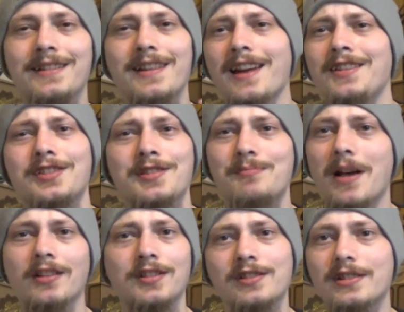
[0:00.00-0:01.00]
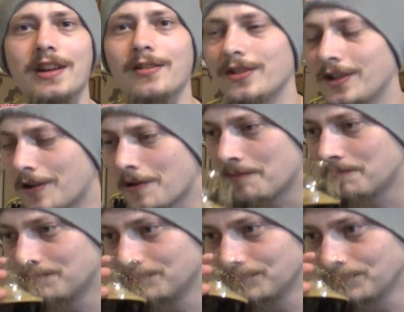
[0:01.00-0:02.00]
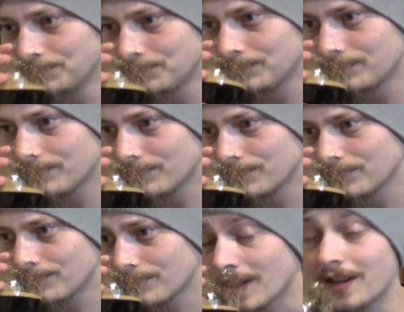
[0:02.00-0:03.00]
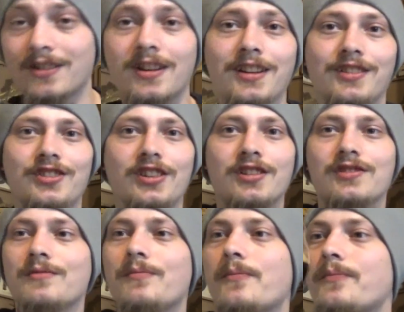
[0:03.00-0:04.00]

nice smelling stout, you know? Alright, cheers.